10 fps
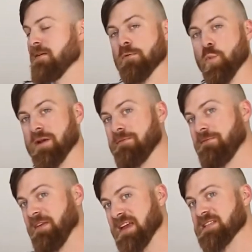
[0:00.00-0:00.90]

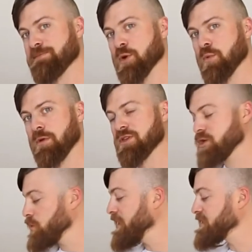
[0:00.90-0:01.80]
what Facebook will
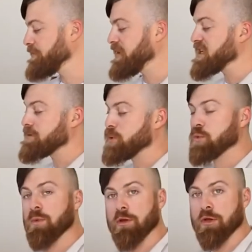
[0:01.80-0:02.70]
do is Facebook
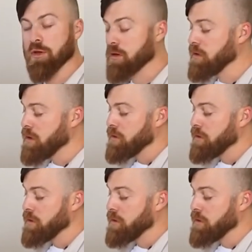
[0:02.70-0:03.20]
will look